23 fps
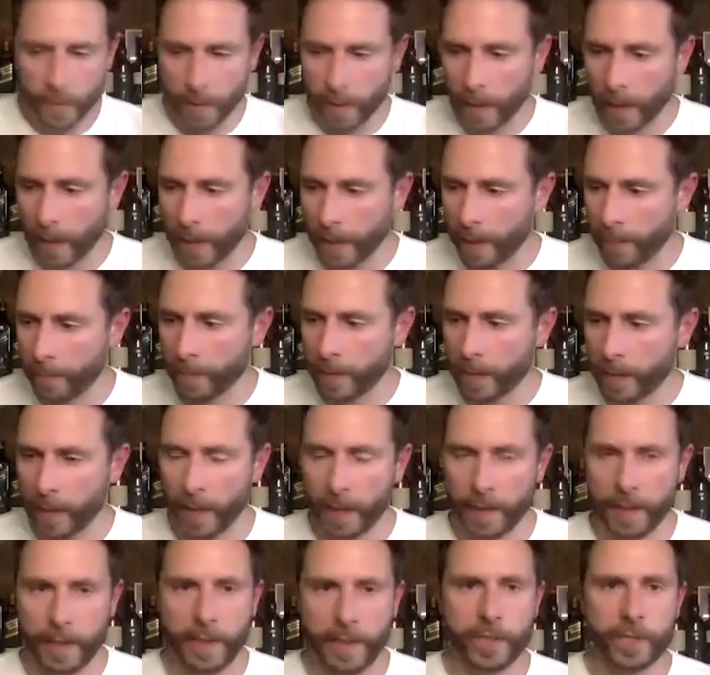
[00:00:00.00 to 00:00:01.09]

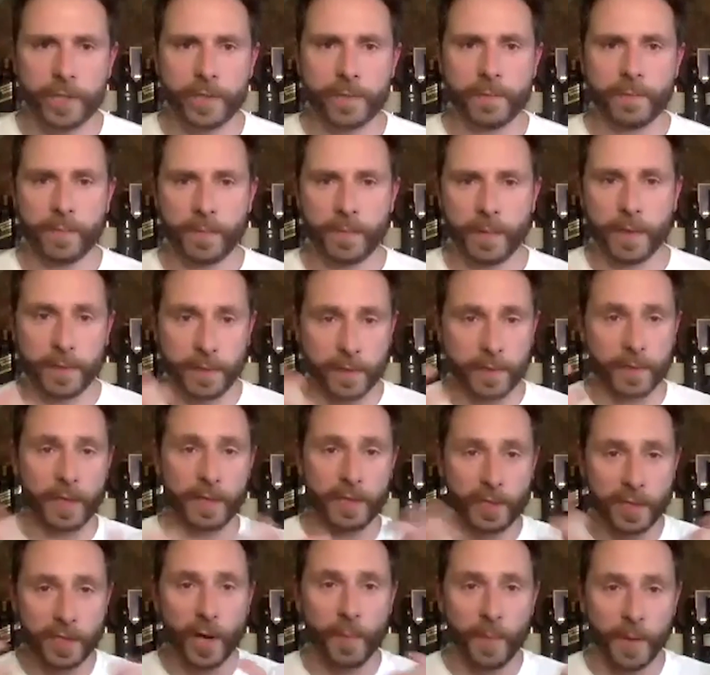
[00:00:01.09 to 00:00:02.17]
Clynelish. There's
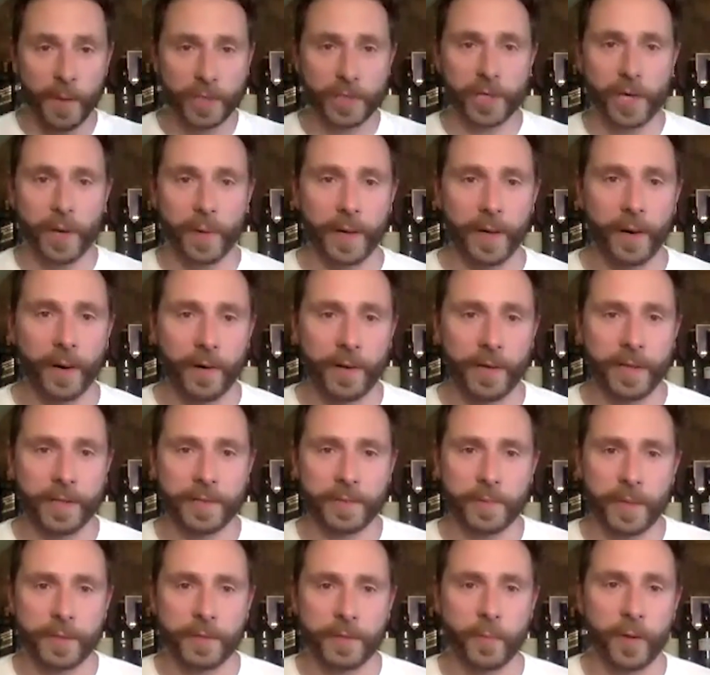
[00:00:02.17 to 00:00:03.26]
so much going on.
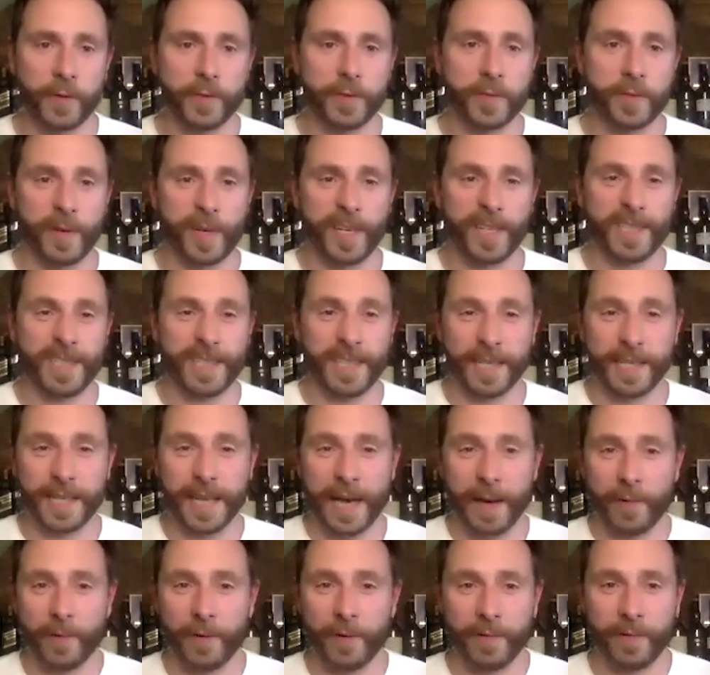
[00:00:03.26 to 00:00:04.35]
It's one to really sit
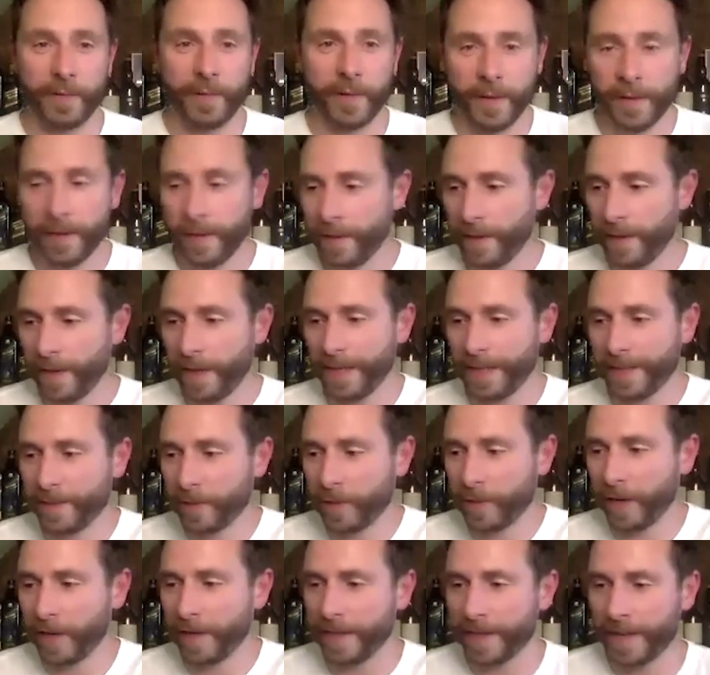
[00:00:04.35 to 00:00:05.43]
down and
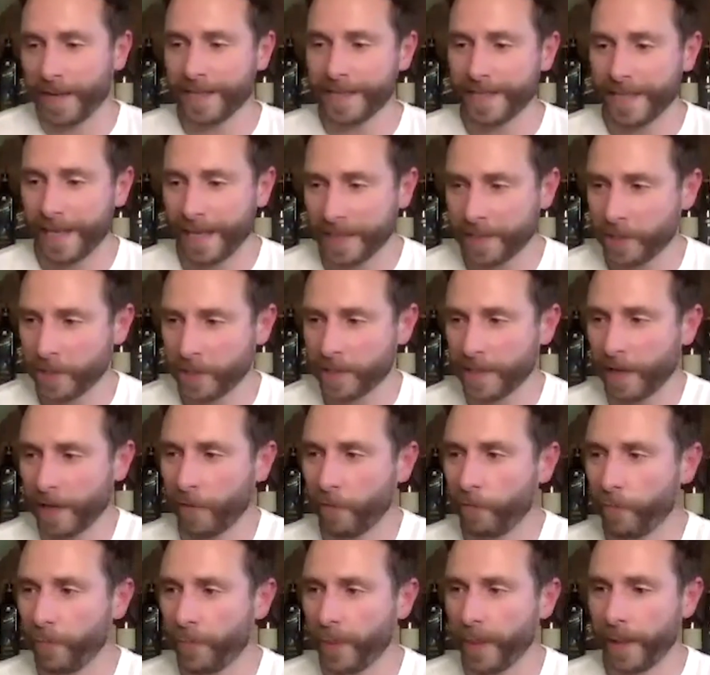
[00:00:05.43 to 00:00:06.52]
try and dissect
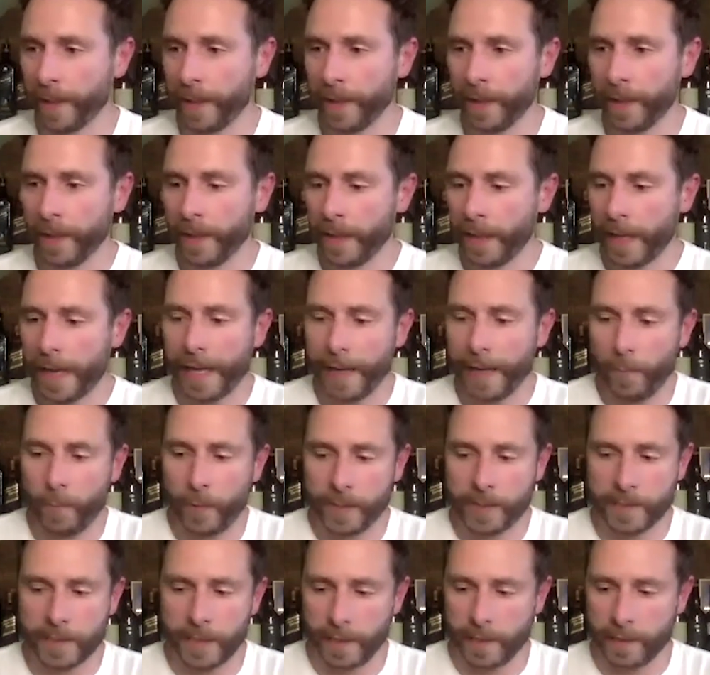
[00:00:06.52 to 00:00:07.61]
yourself. But eight
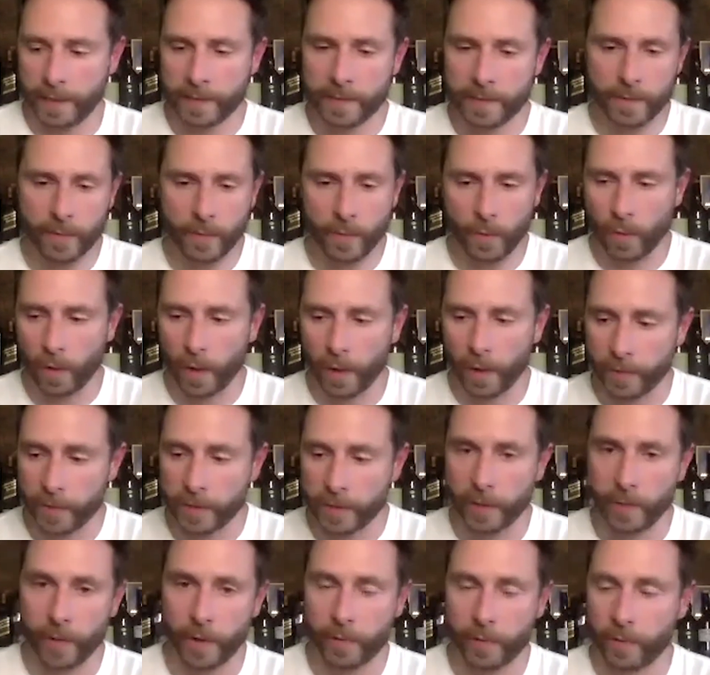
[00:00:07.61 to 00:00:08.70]
whiskies, all over
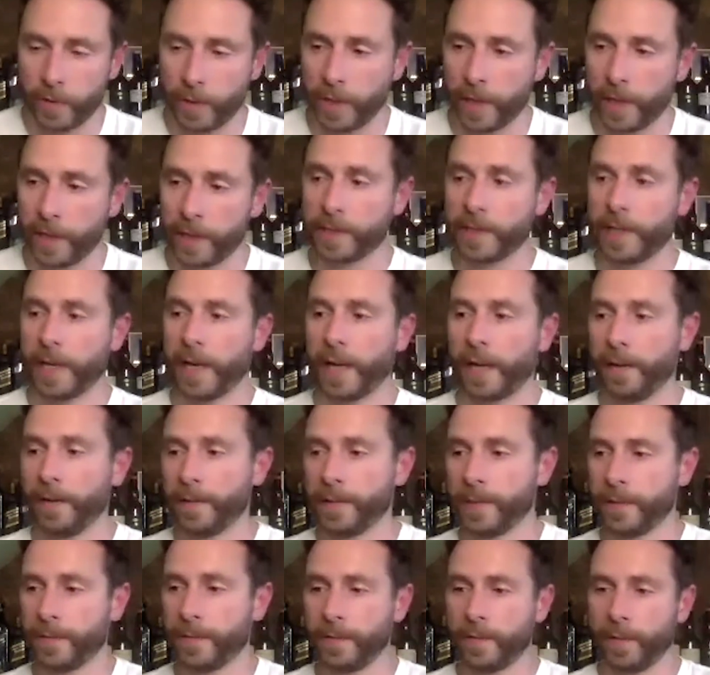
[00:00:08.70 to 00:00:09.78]
200 years,
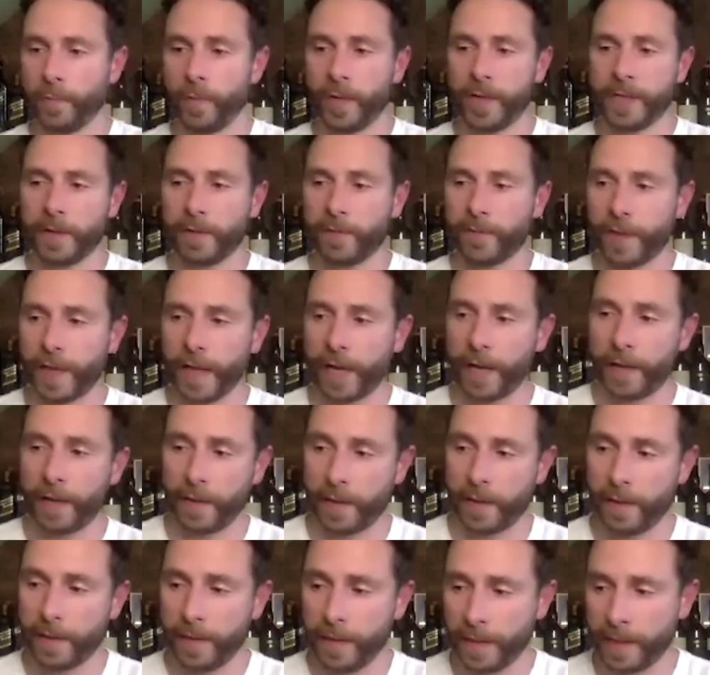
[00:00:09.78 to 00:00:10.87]
and the reason for that are
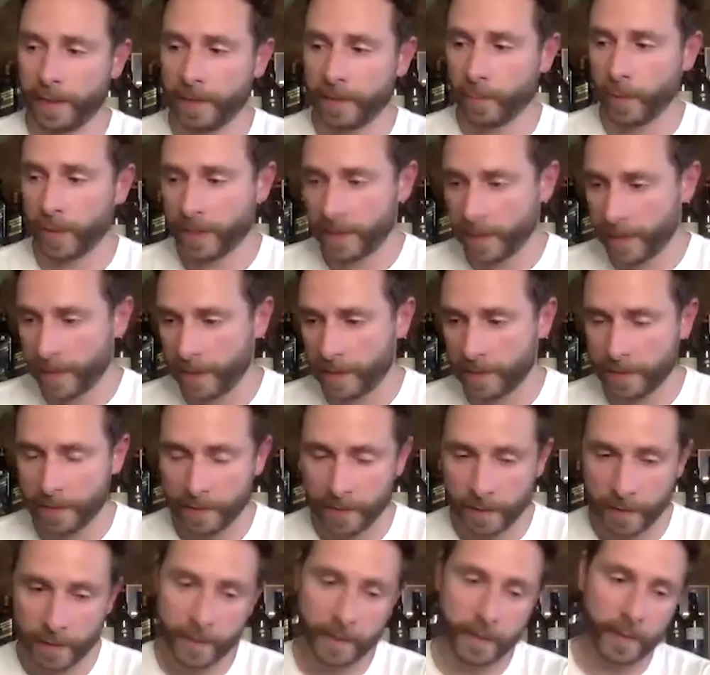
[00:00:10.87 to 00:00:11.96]
that these whiskies
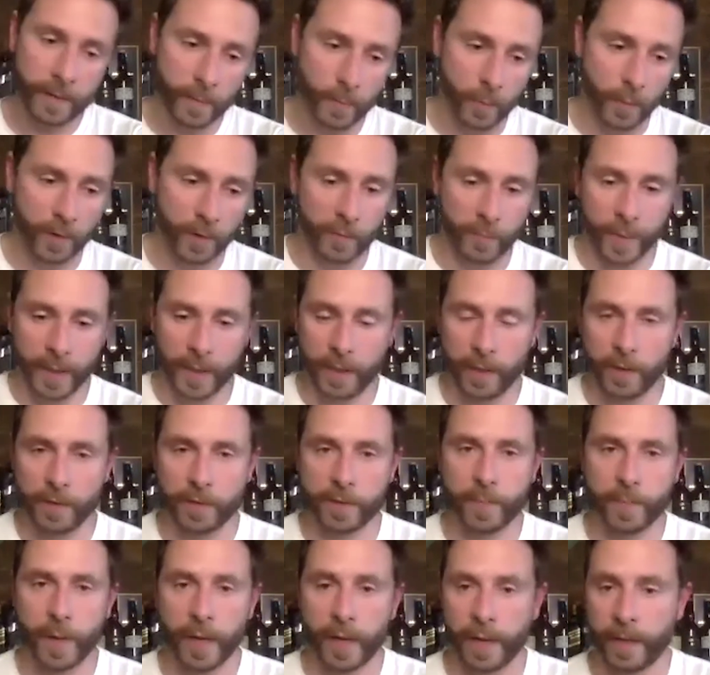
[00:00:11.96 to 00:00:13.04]
would have been
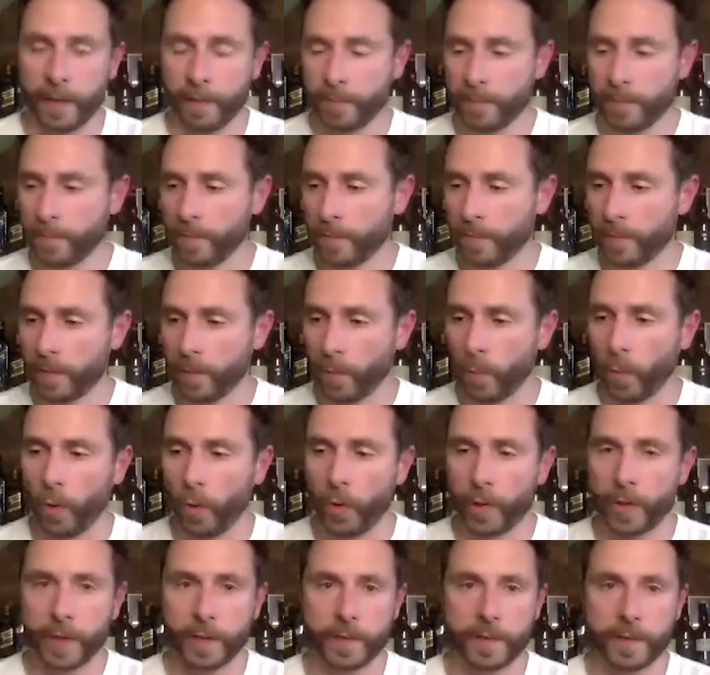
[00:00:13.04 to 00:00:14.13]
used by the
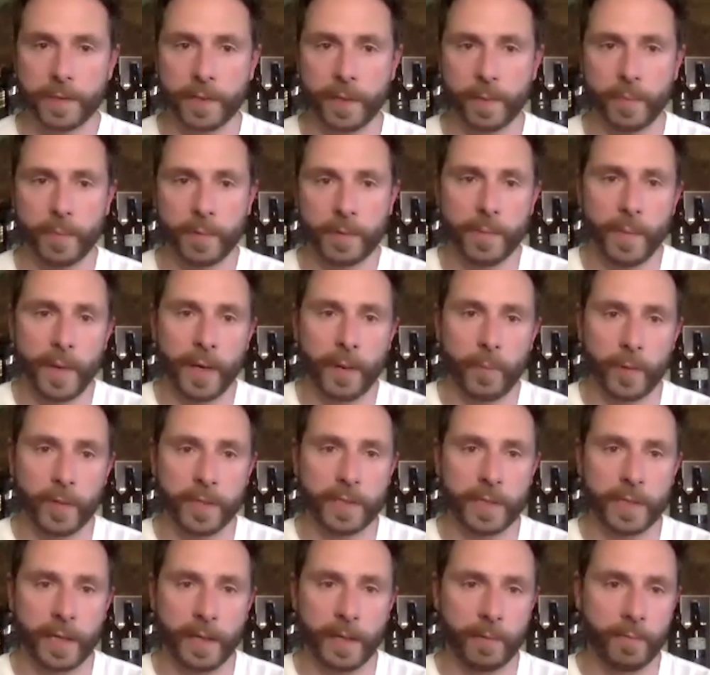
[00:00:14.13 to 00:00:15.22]
Walkers to make
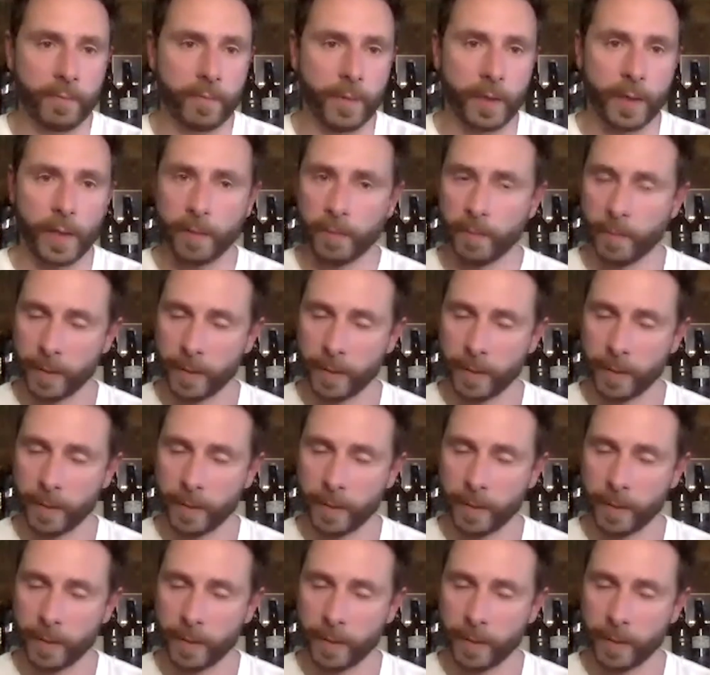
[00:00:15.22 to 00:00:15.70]
whiskey, you know,